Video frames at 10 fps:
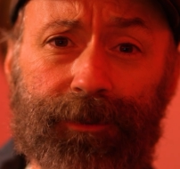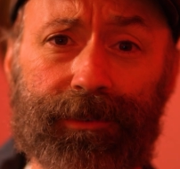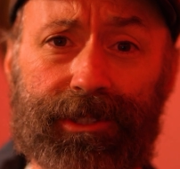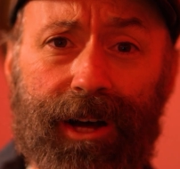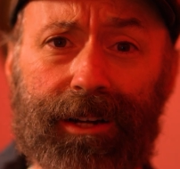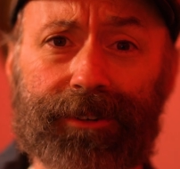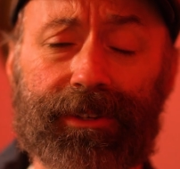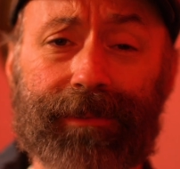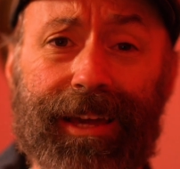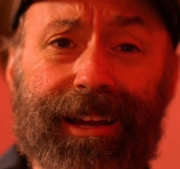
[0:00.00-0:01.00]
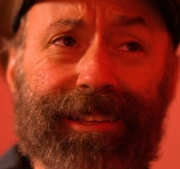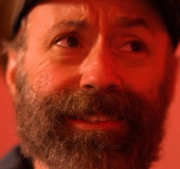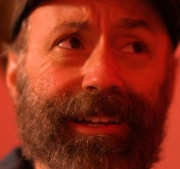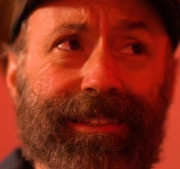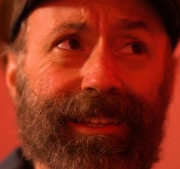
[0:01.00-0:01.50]
for photography, man.
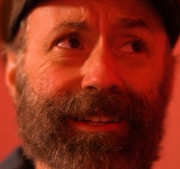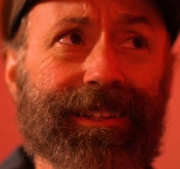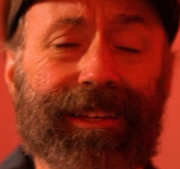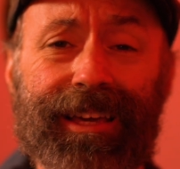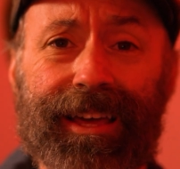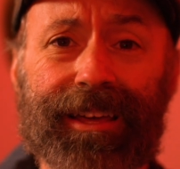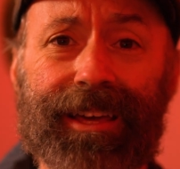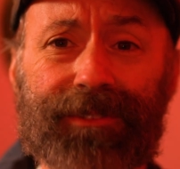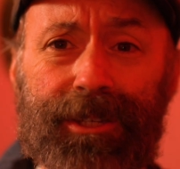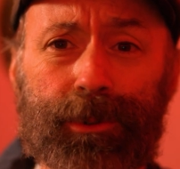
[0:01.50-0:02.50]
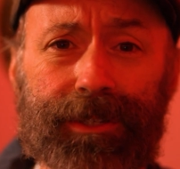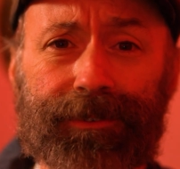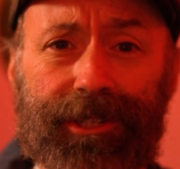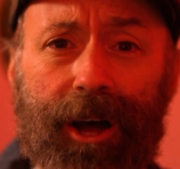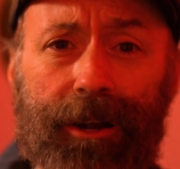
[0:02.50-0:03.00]
If this was a
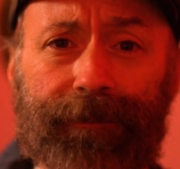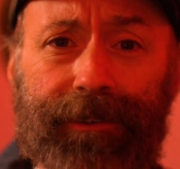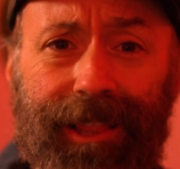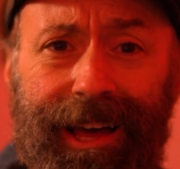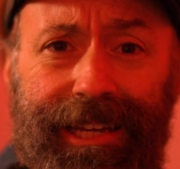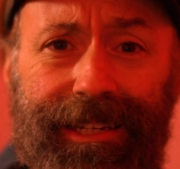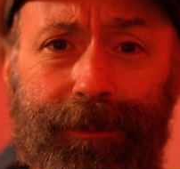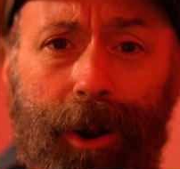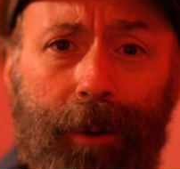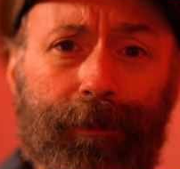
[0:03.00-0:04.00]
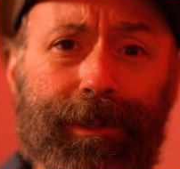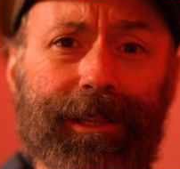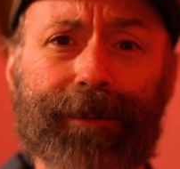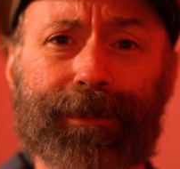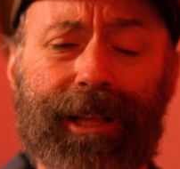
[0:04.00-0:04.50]
photography light, it'd probably
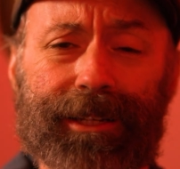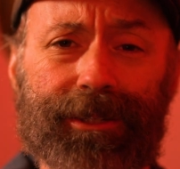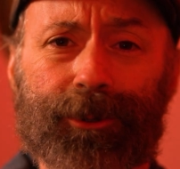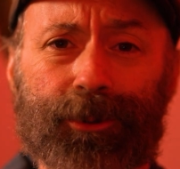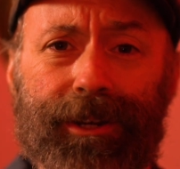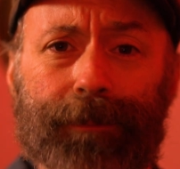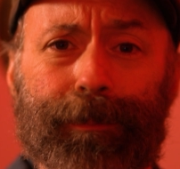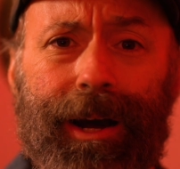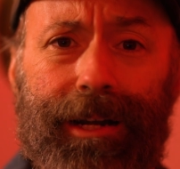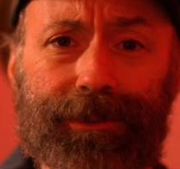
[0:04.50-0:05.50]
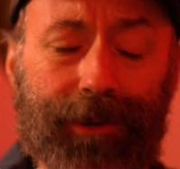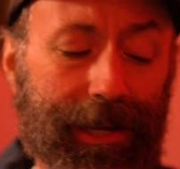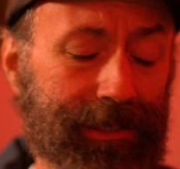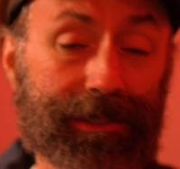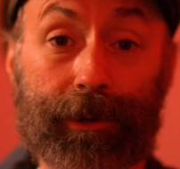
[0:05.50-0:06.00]
be like $200-300,
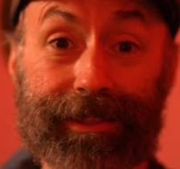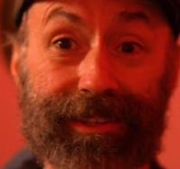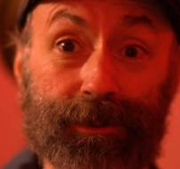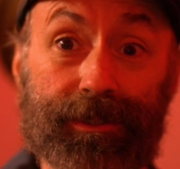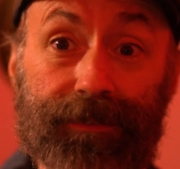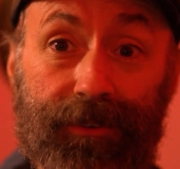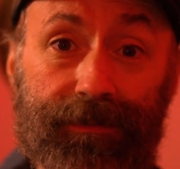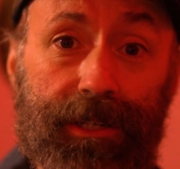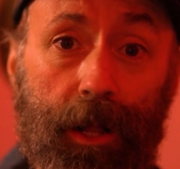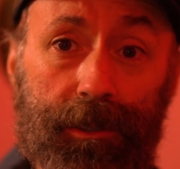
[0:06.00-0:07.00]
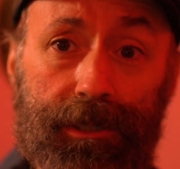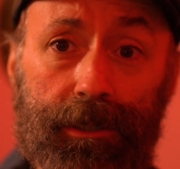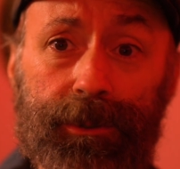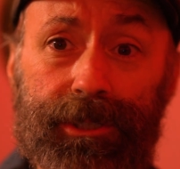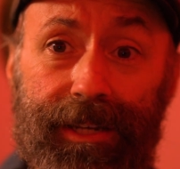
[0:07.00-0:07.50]
right? So this was a $50
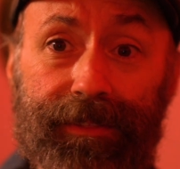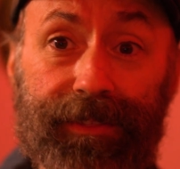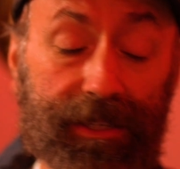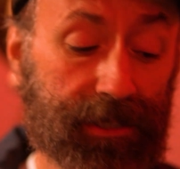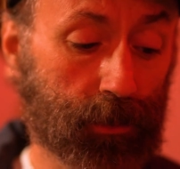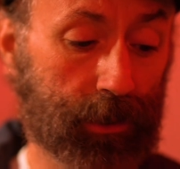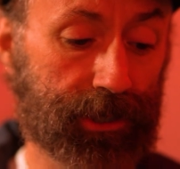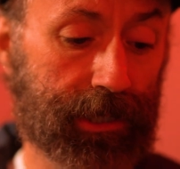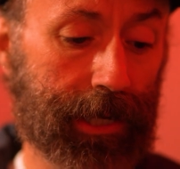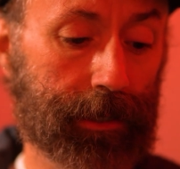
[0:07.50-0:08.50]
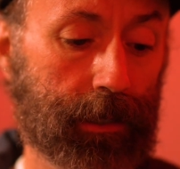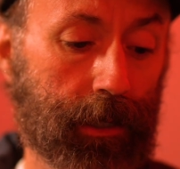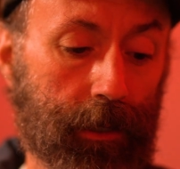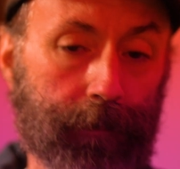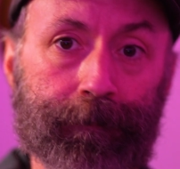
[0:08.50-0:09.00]
solution, and this is what you get.
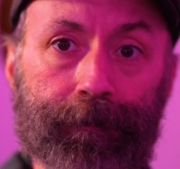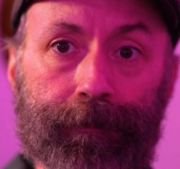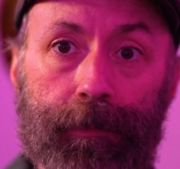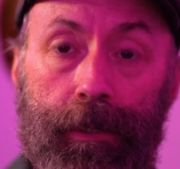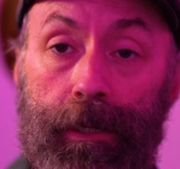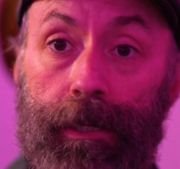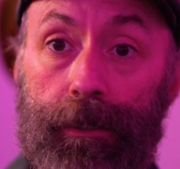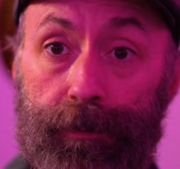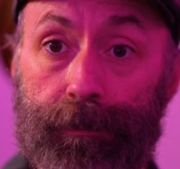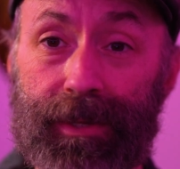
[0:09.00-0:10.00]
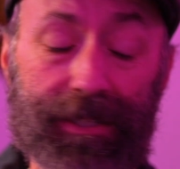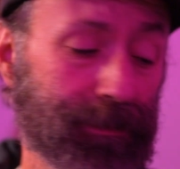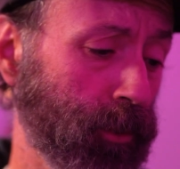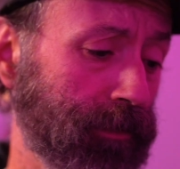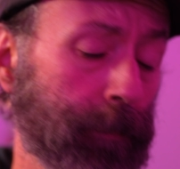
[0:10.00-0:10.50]

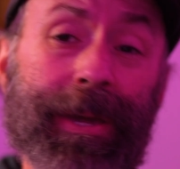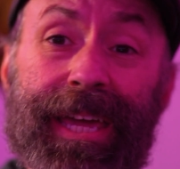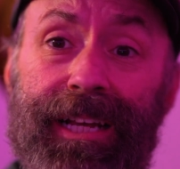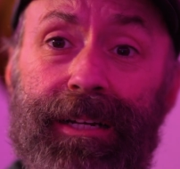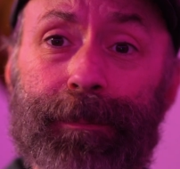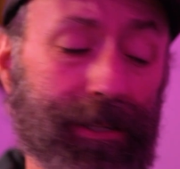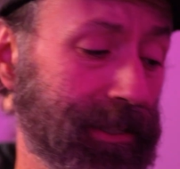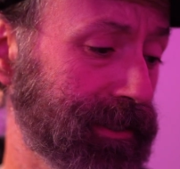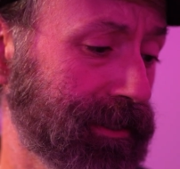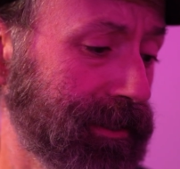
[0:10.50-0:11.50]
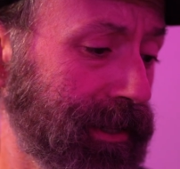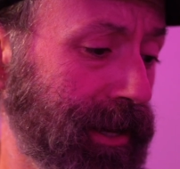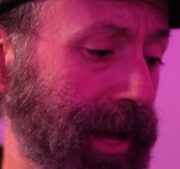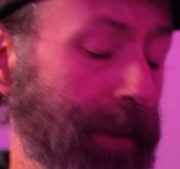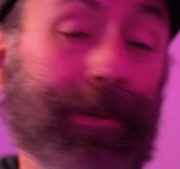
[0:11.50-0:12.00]
It's more of a pink, but
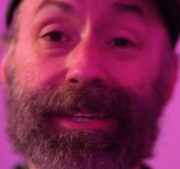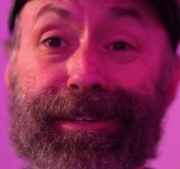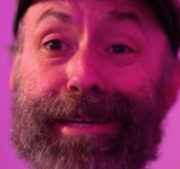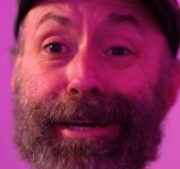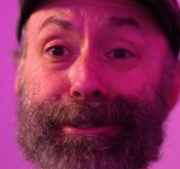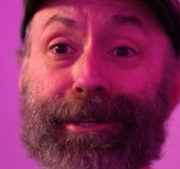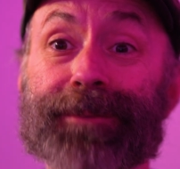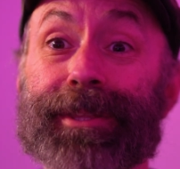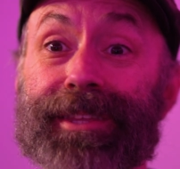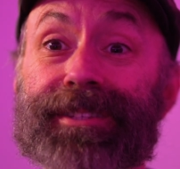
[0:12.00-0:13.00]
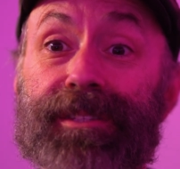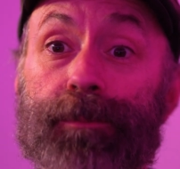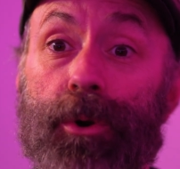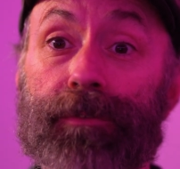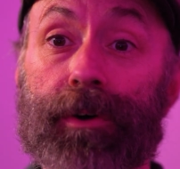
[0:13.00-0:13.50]
I'm getting desert, but this is
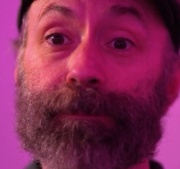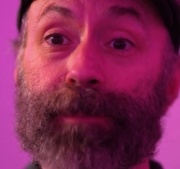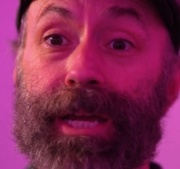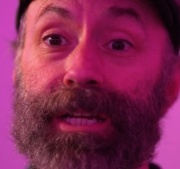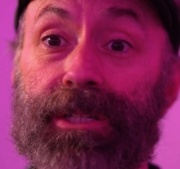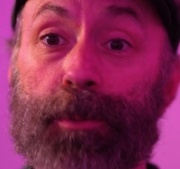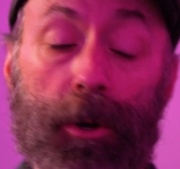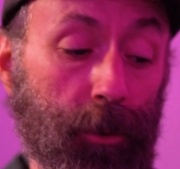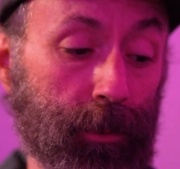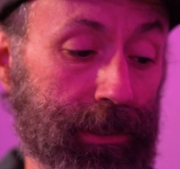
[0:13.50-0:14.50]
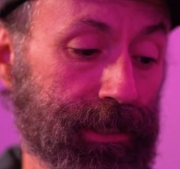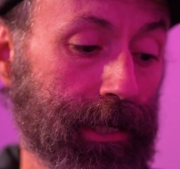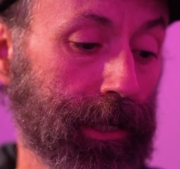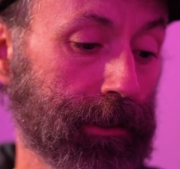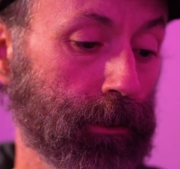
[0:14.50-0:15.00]
more of a pinkish purple, which is
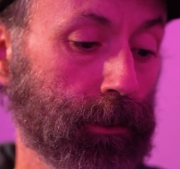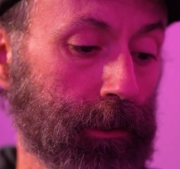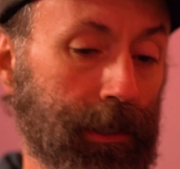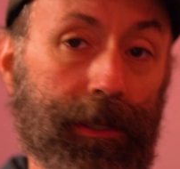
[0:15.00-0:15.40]
kind of cool.